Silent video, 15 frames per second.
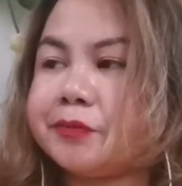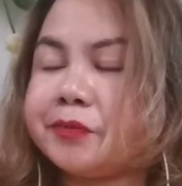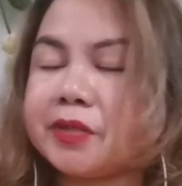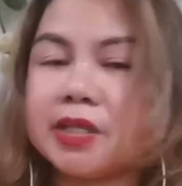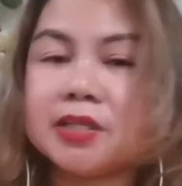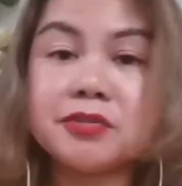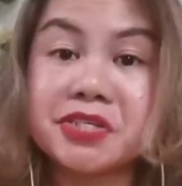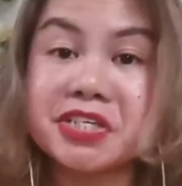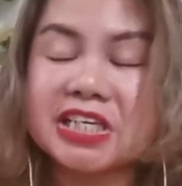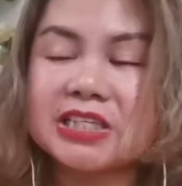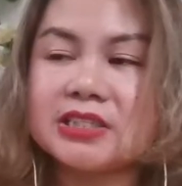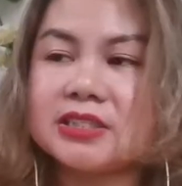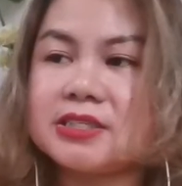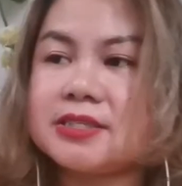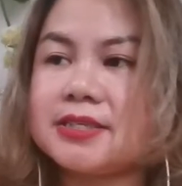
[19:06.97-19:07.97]
intricate
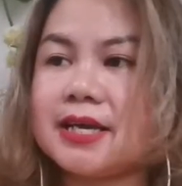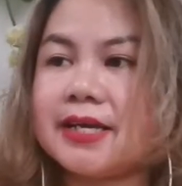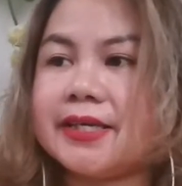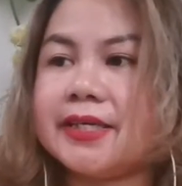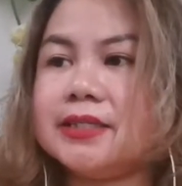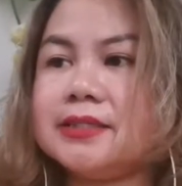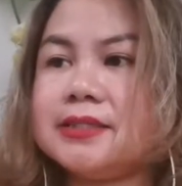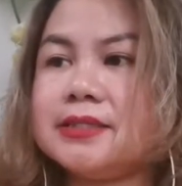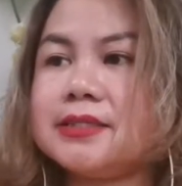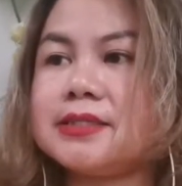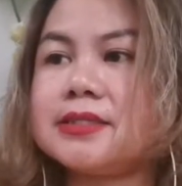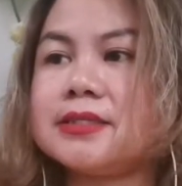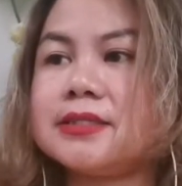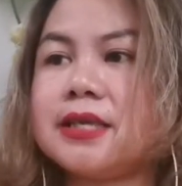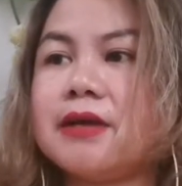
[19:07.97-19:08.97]
designs.
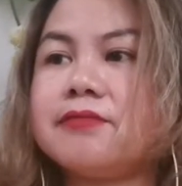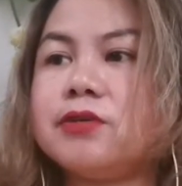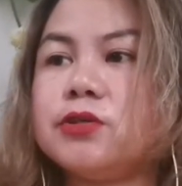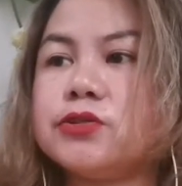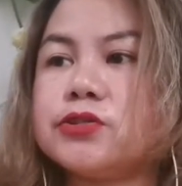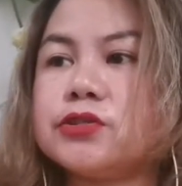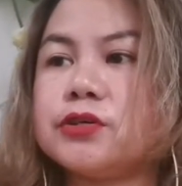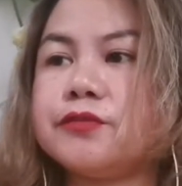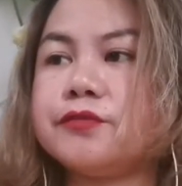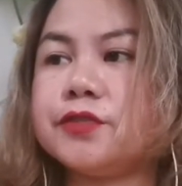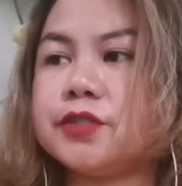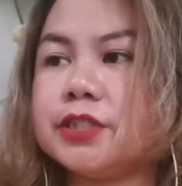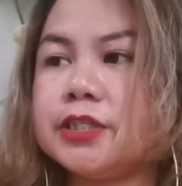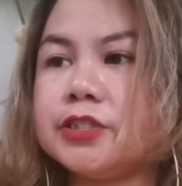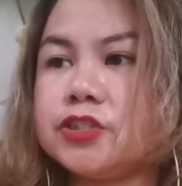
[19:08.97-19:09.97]
They have also
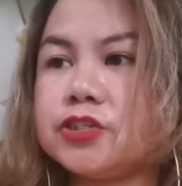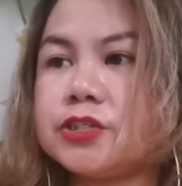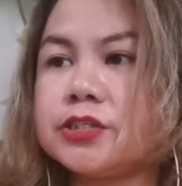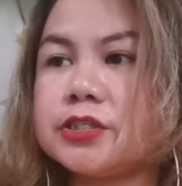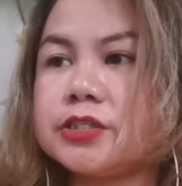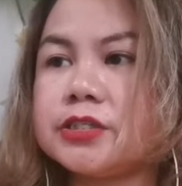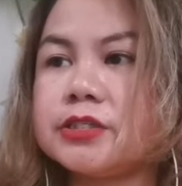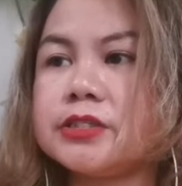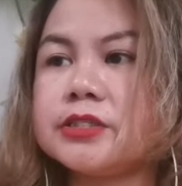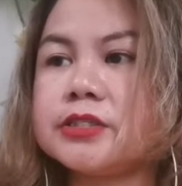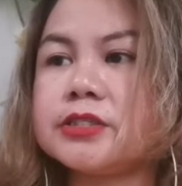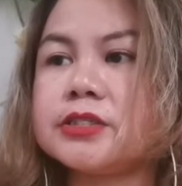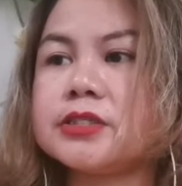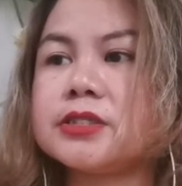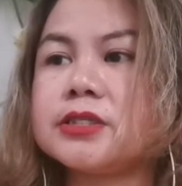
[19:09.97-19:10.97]

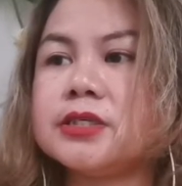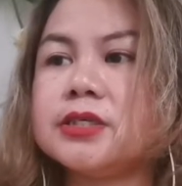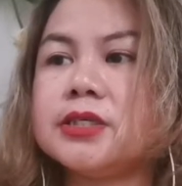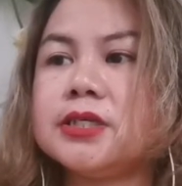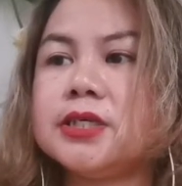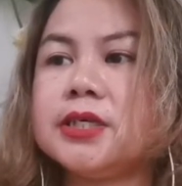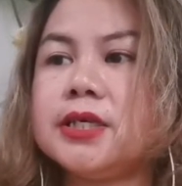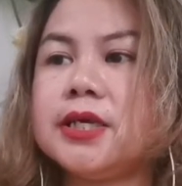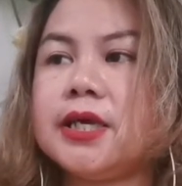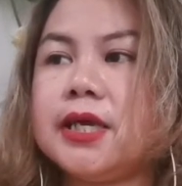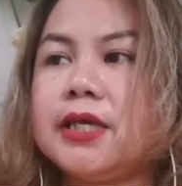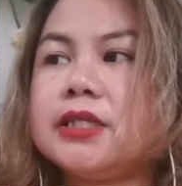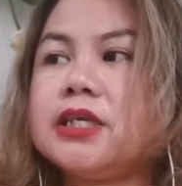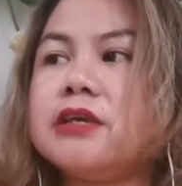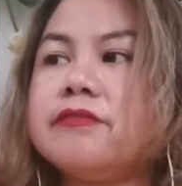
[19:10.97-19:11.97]
furnitures, and
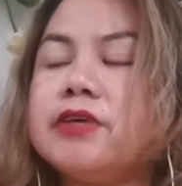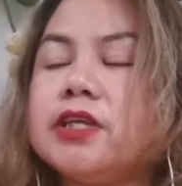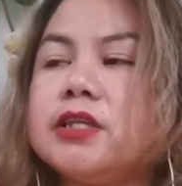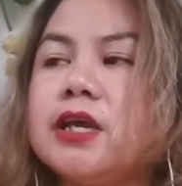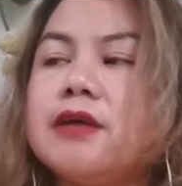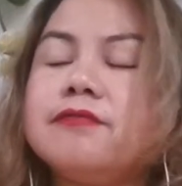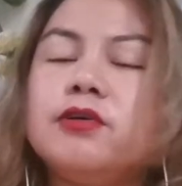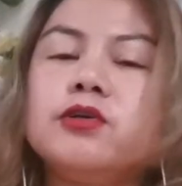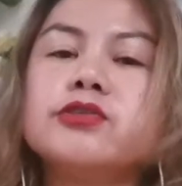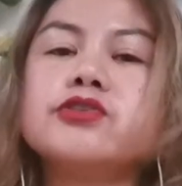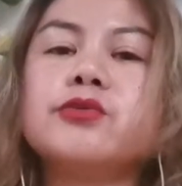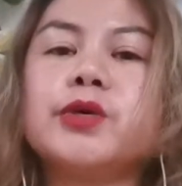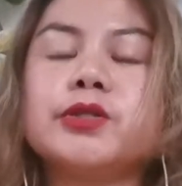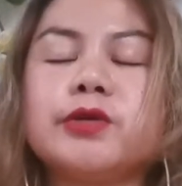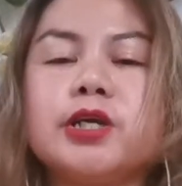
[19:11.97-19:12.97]
even they have also
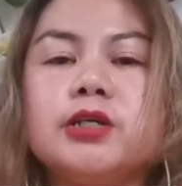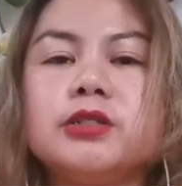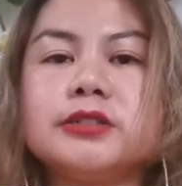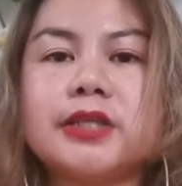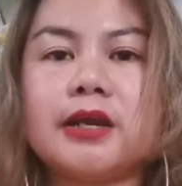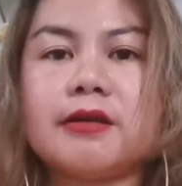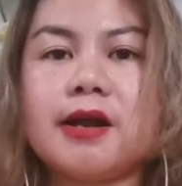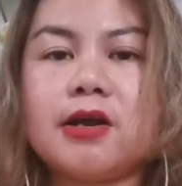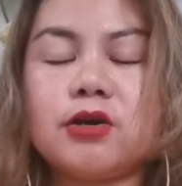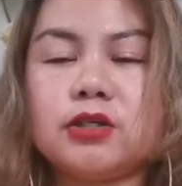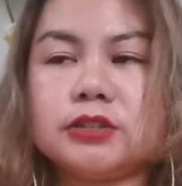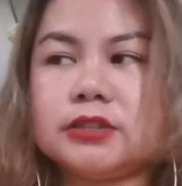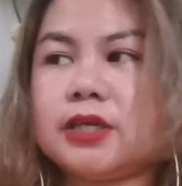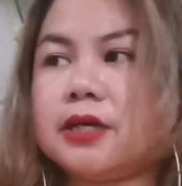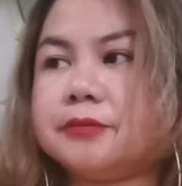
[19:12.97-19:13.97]
what they call
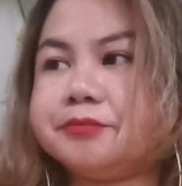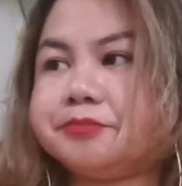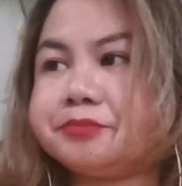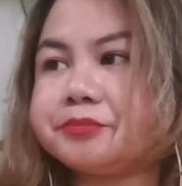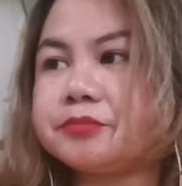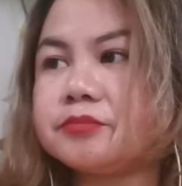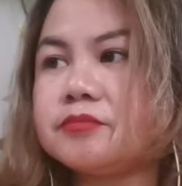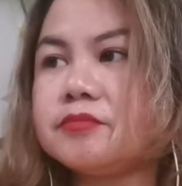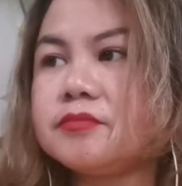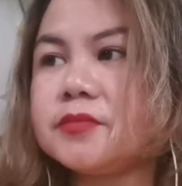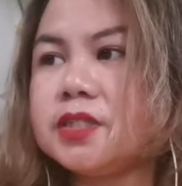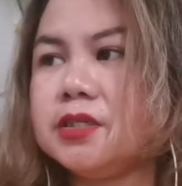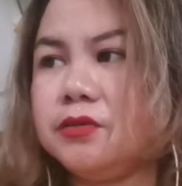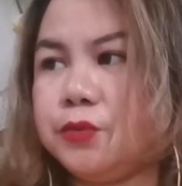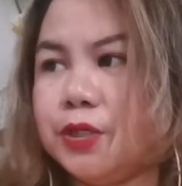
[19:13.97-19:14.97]
terracotta.
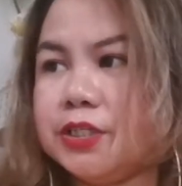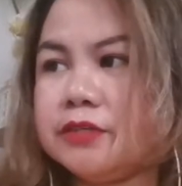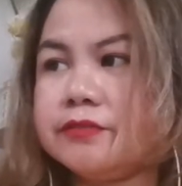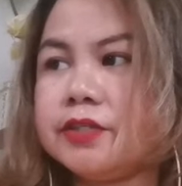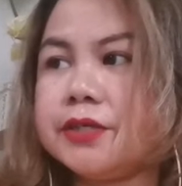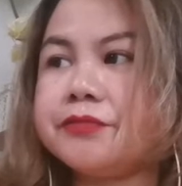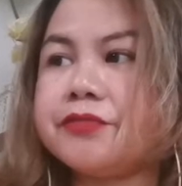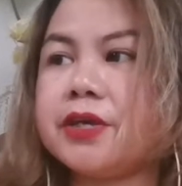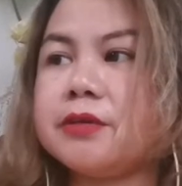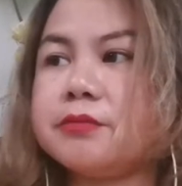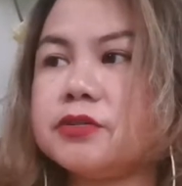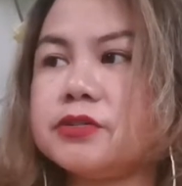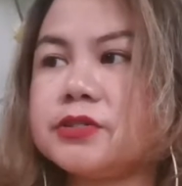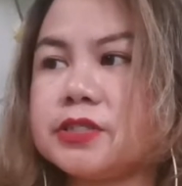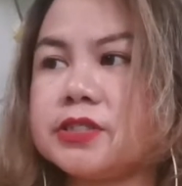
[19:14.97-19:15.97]
One of their
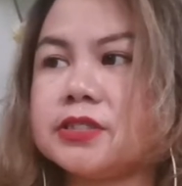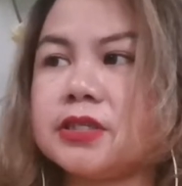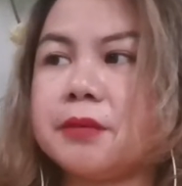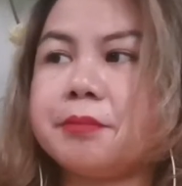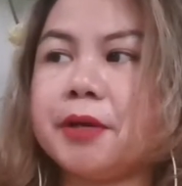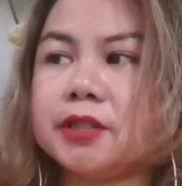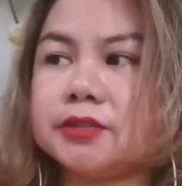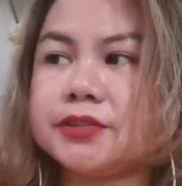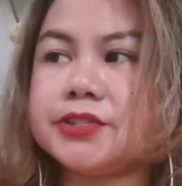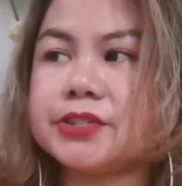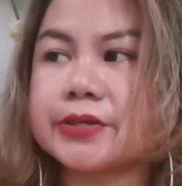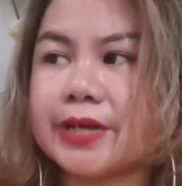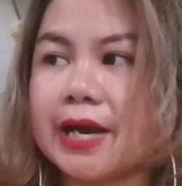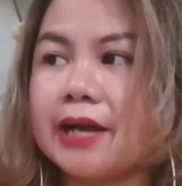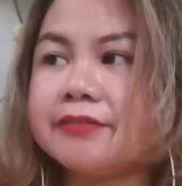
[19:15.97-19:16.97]
famous is the potter's
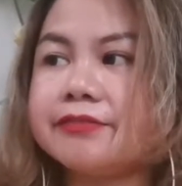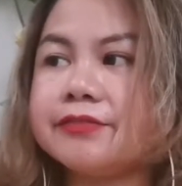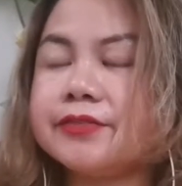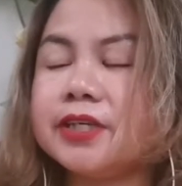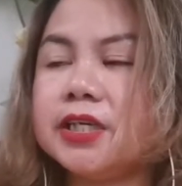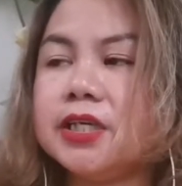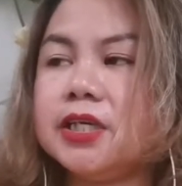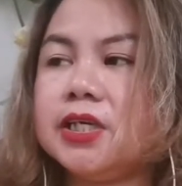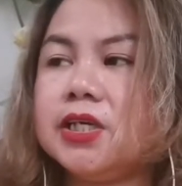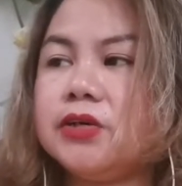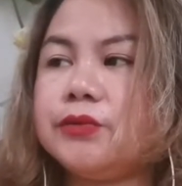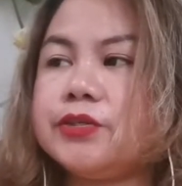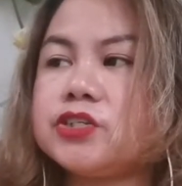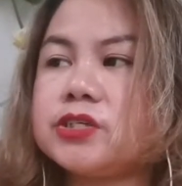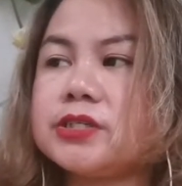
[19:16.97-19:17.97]
craft,
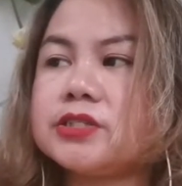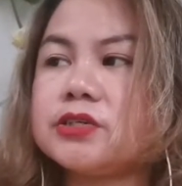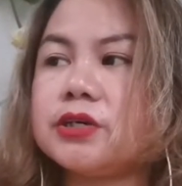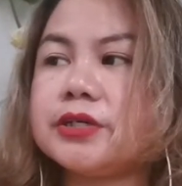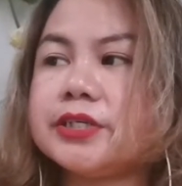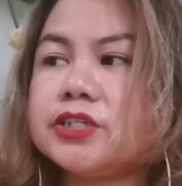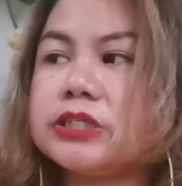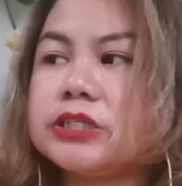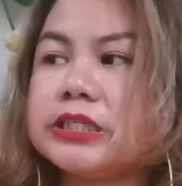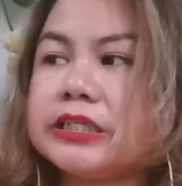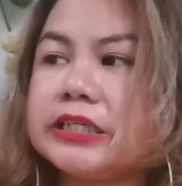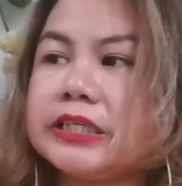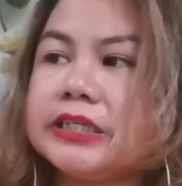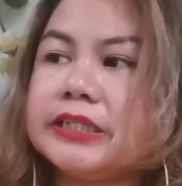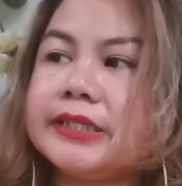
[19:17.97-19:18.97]
which has origin in
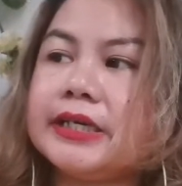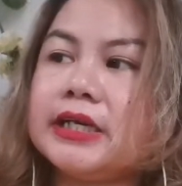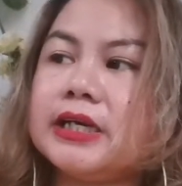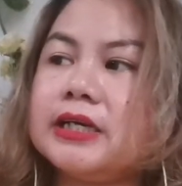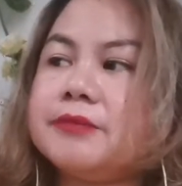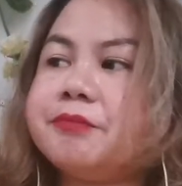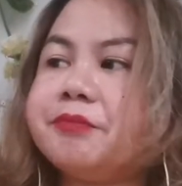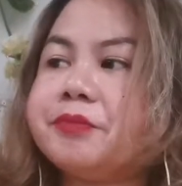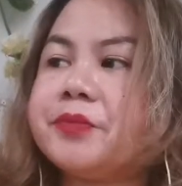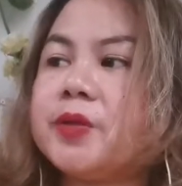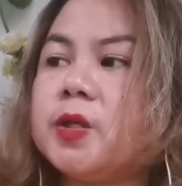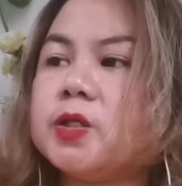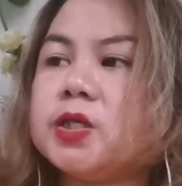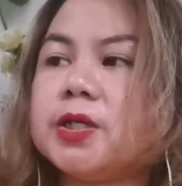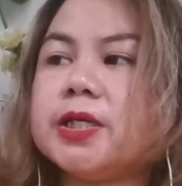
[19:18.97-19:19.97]
India,
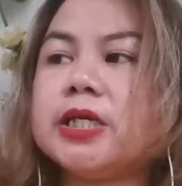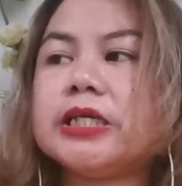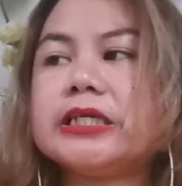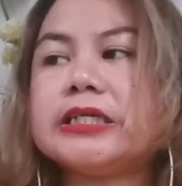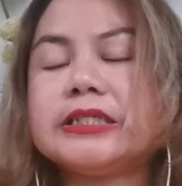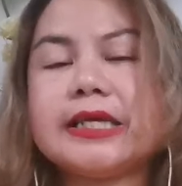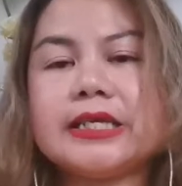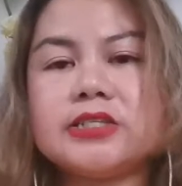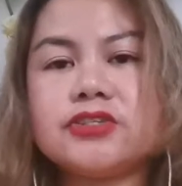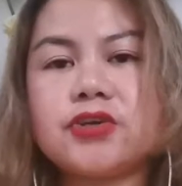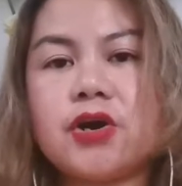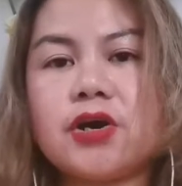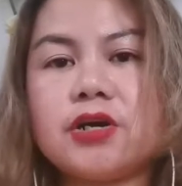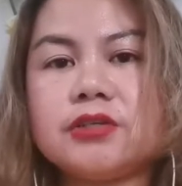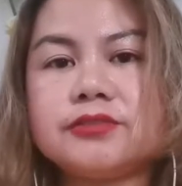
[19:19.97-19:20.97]
the early days
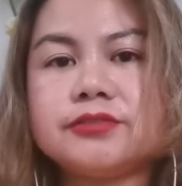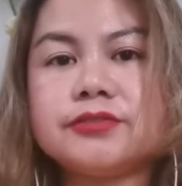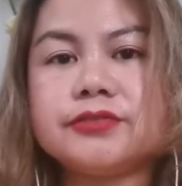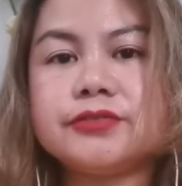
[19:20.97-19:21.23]
of